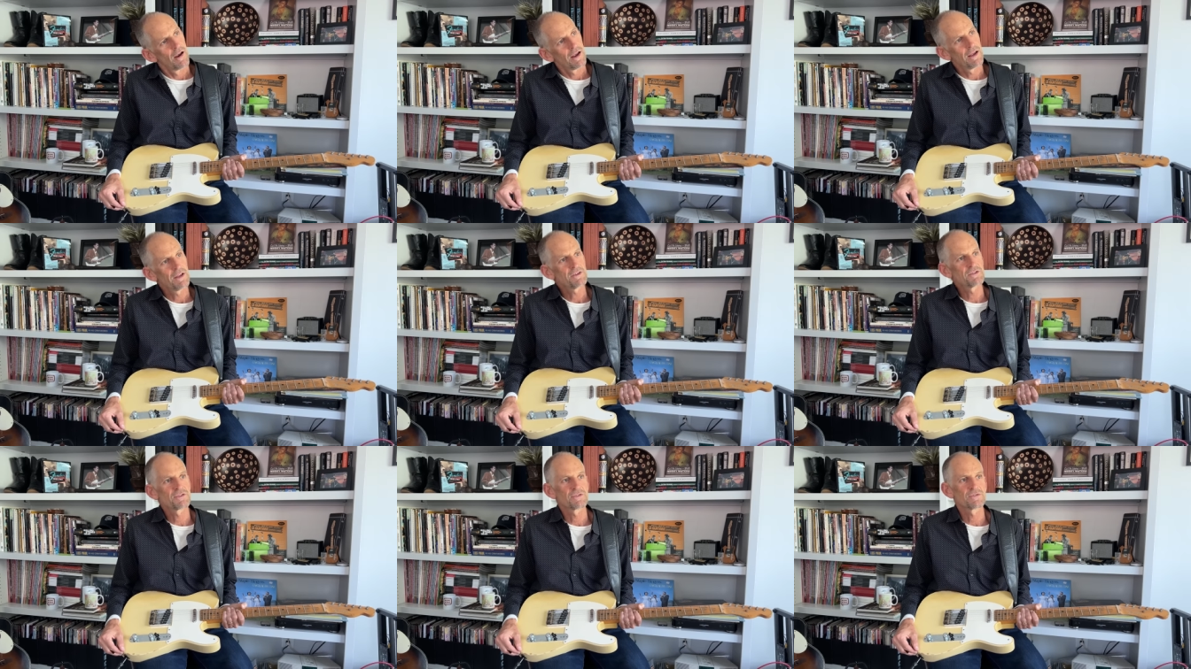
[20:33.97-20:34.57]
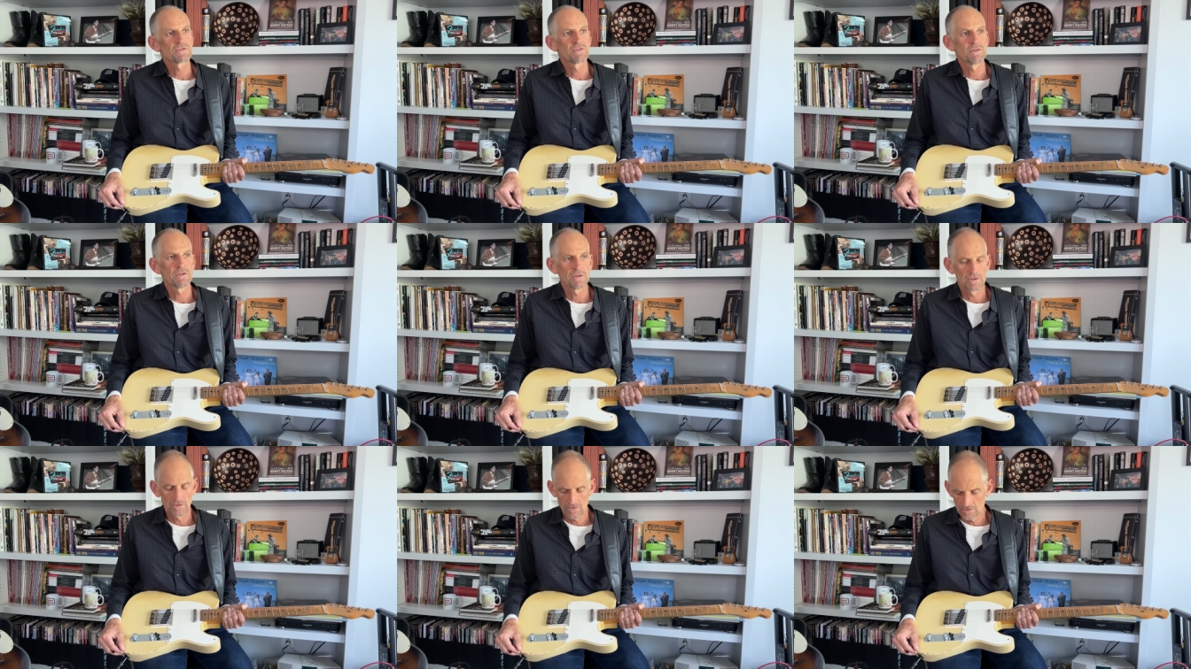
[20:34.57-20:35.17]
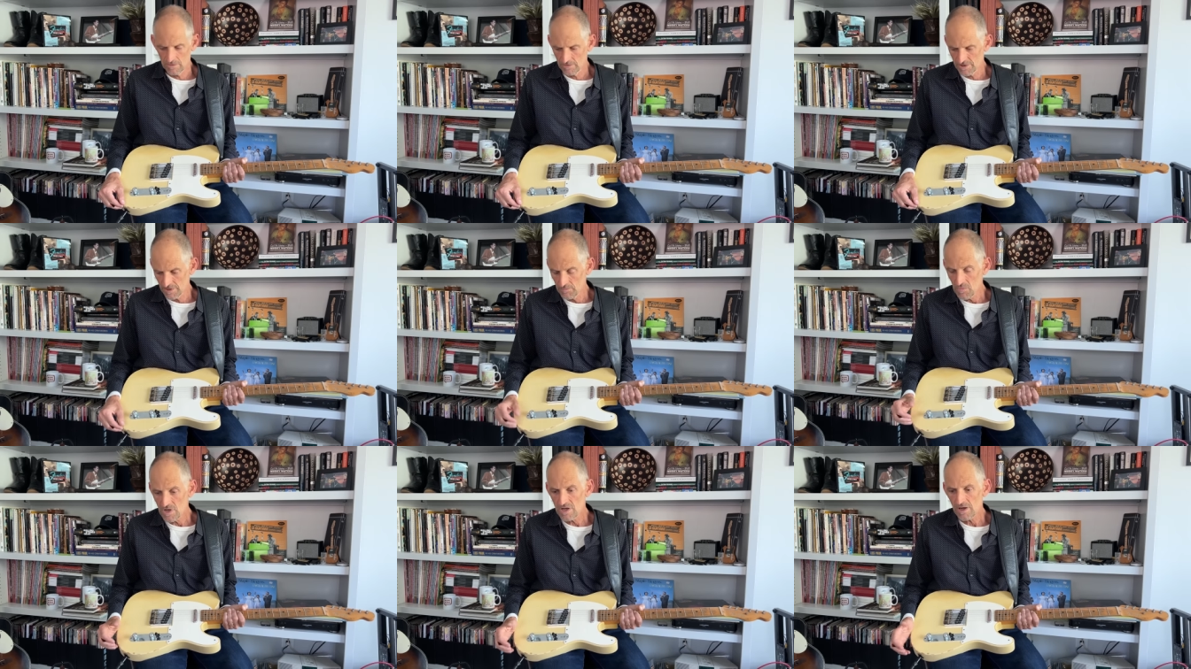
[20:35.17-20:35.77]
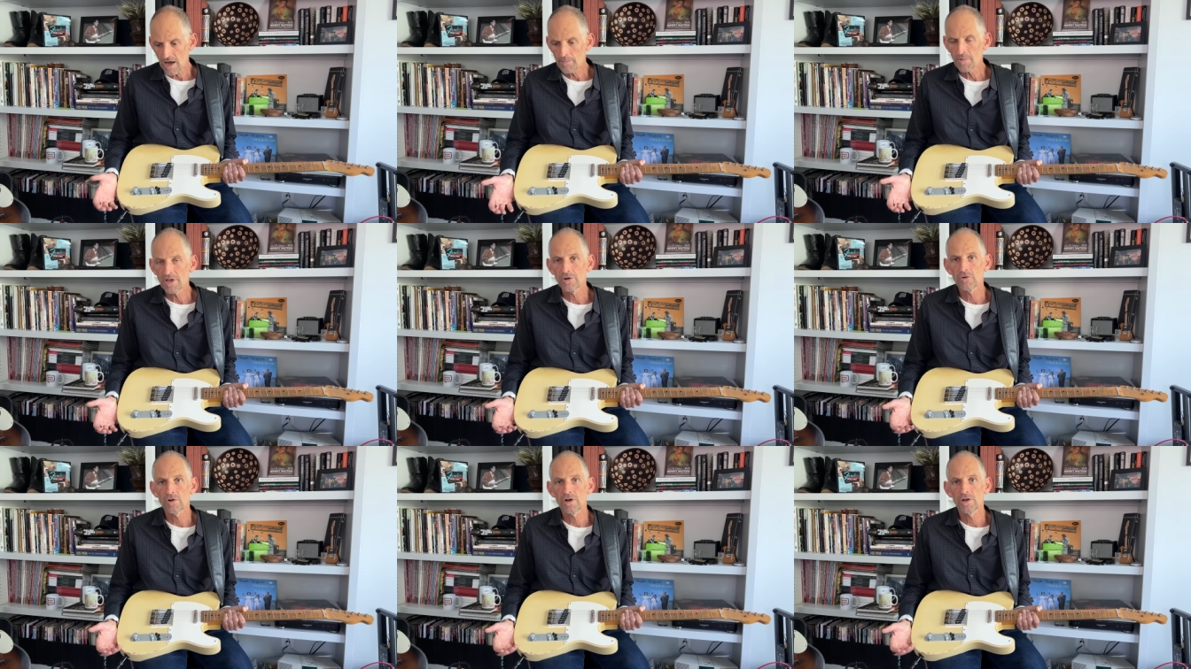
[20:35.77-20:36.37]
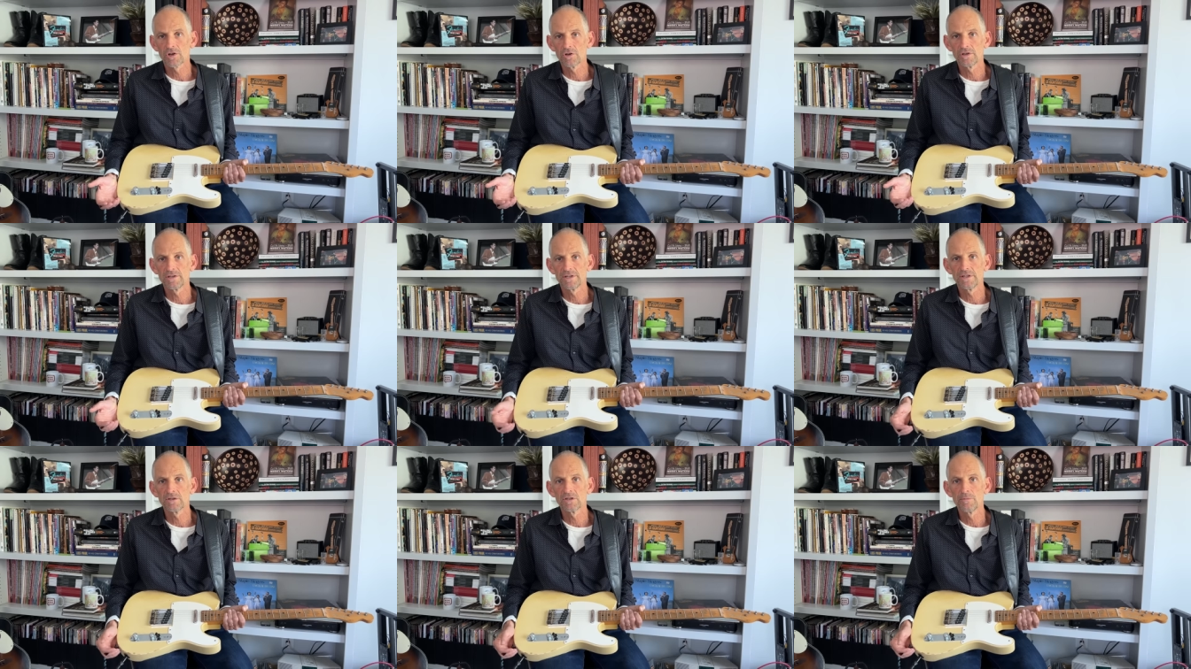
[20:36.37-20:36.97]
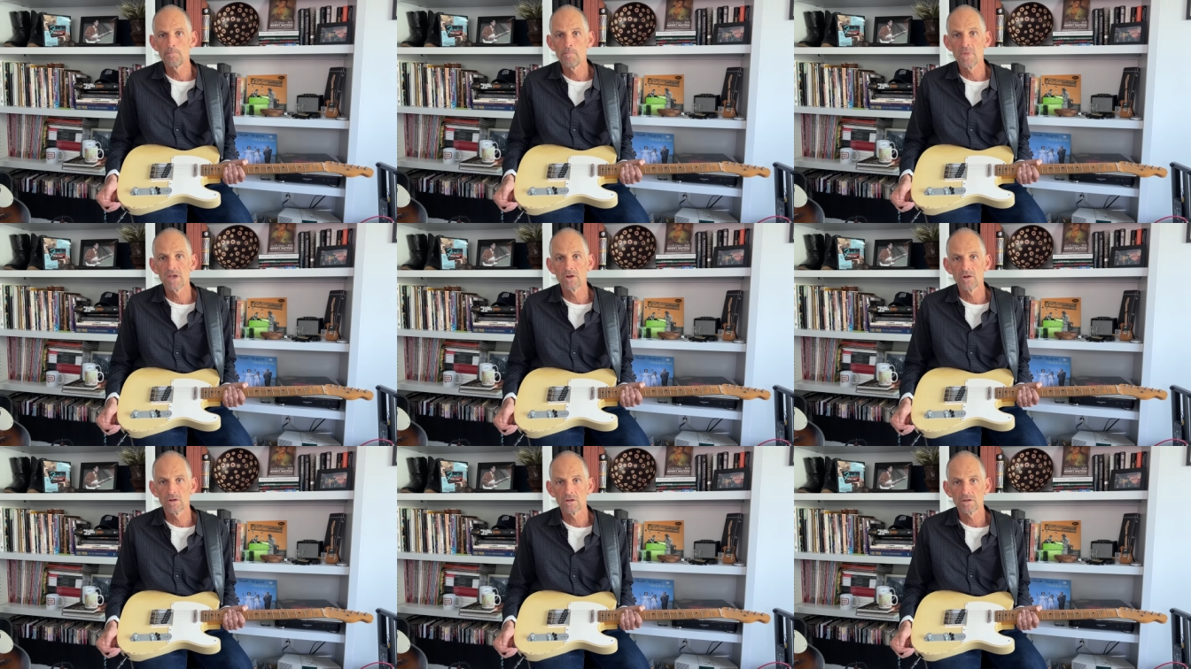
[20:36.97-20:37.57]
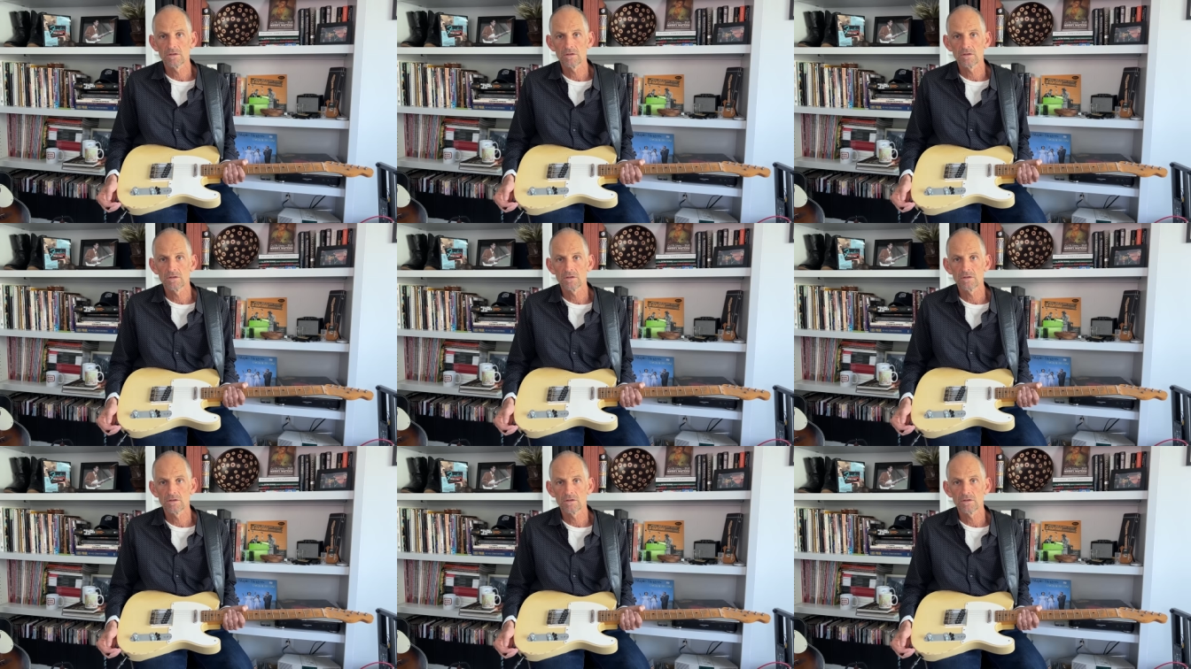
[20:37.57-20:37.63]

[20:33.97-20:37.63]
it's, to me, I'm hearing a good deal of middle,